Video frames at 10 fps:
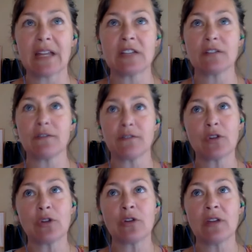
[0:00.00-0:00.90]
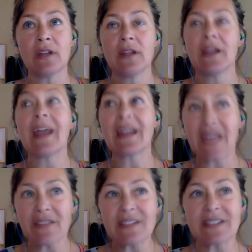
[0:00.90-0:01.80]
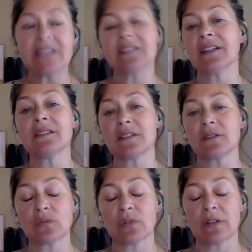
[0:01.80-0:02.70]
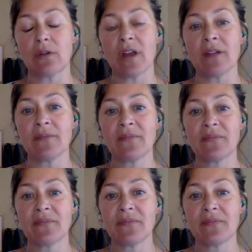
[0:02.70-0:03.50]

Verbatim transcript: are related to food and again the seasons is really great